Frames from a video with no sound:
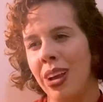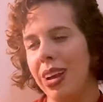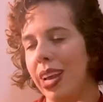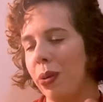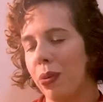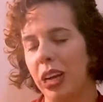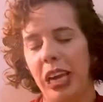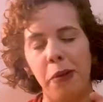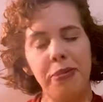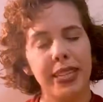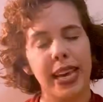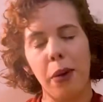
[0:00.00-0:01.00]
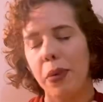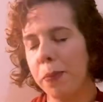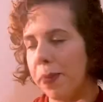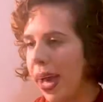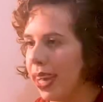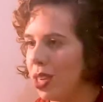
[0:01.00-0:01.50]
It keeps coming
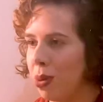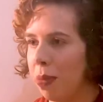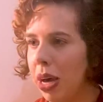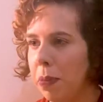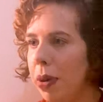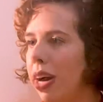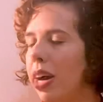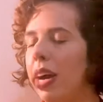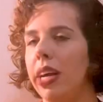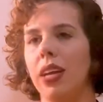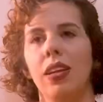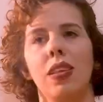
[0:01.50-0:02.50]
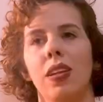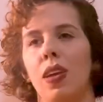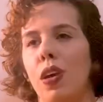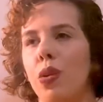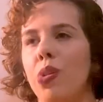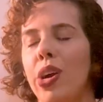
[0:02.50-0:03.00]
back to my mind, the
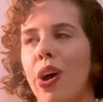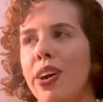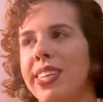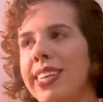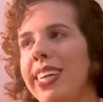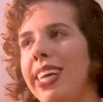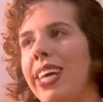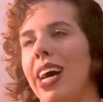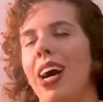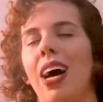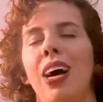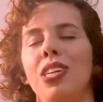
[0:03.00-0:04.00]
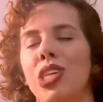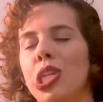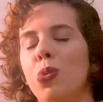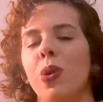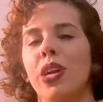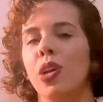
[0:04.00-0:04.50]
curiosity. I
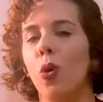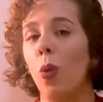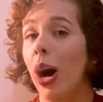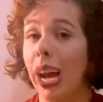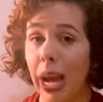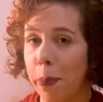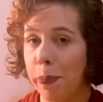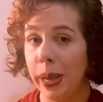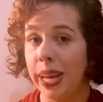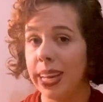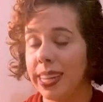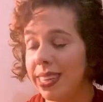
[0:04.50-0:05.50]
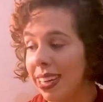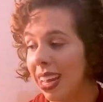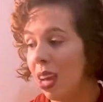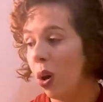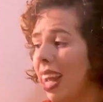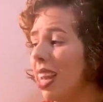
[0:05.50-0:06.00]
just want to know what happened.
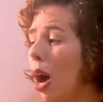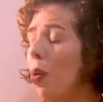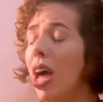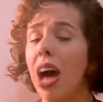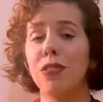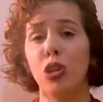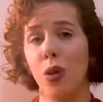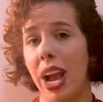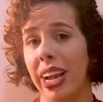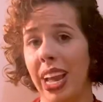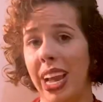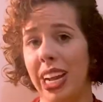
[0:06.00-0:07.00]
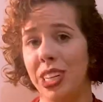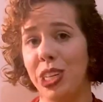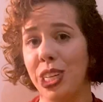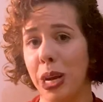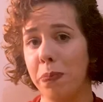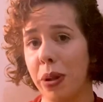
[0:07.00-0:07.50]
Now we have track 8,
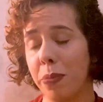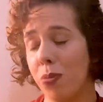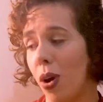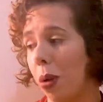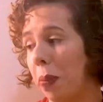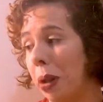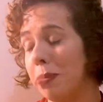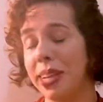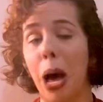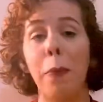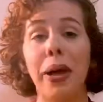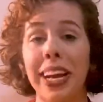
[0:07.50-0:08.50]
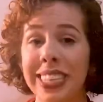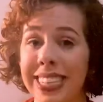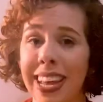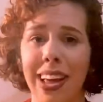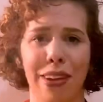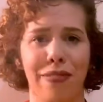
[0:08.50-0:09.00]
Chamfering Problems. I'm
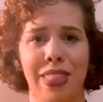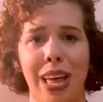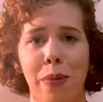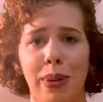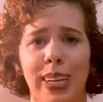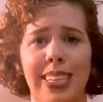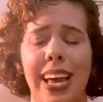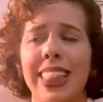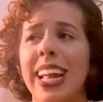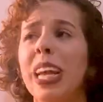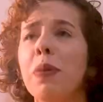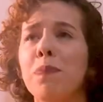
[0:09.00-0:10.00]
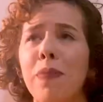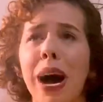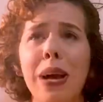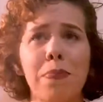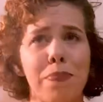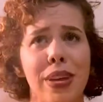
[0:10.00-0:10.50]
excited for that because I think it
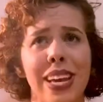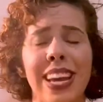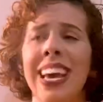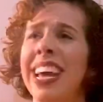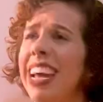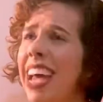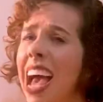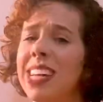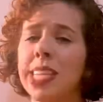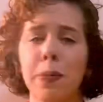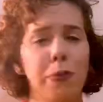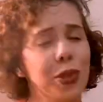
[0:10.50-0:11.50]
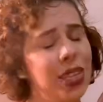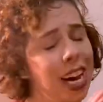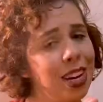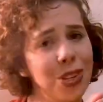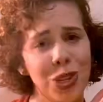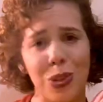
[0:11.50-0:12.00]
might be, it has the
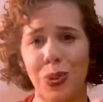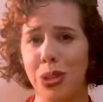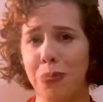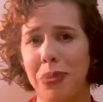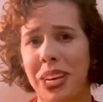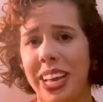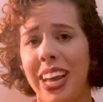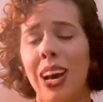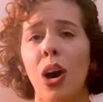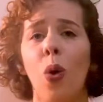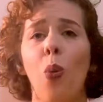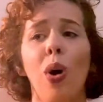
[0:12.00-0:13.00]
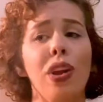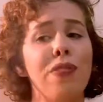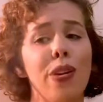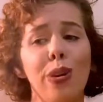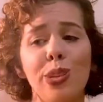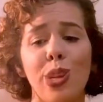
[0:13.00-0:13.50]
potential to be one of
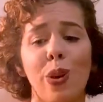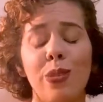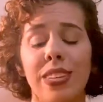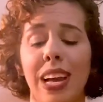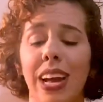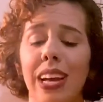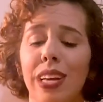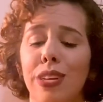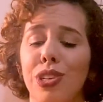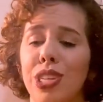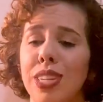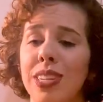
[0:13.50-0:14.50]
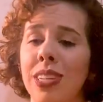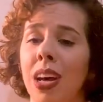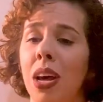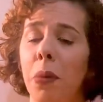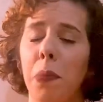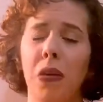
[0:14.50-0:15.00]
those songs that you just
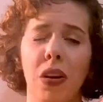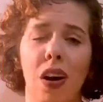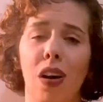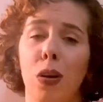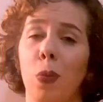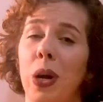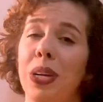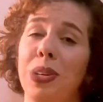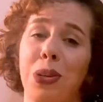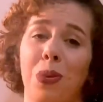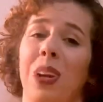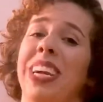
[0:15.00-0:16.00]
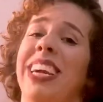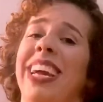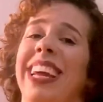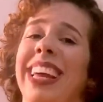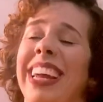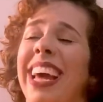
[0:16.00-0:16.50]
put on when you're
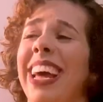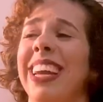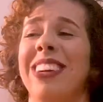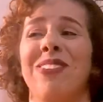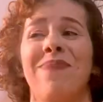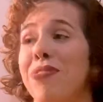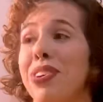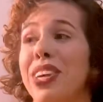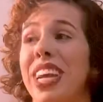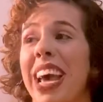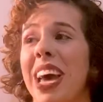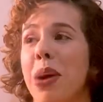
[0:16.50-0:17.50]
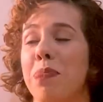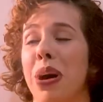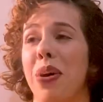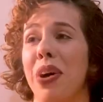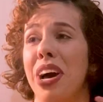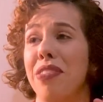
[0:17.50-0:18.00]
drinking and forget
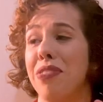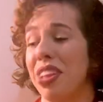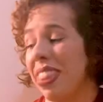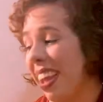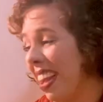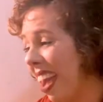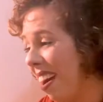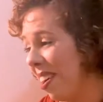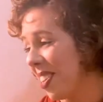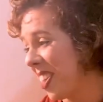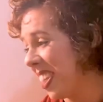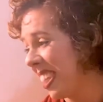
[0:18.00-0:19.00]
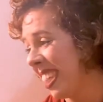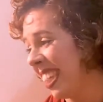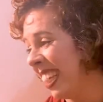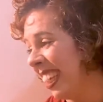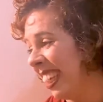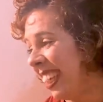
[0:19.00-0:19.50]
about everything else.
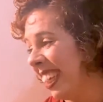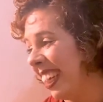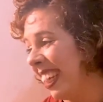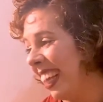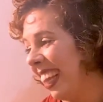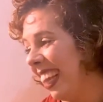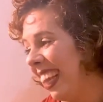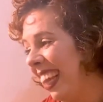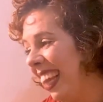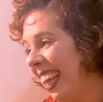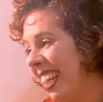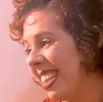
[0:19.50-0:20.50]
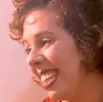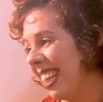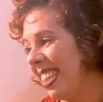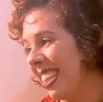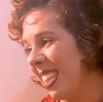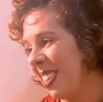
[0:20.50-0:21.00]
Let's
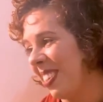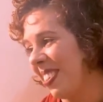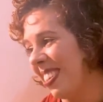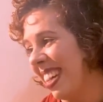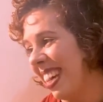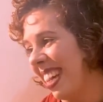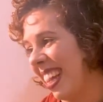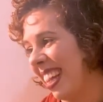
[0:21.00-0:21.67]
listen to it.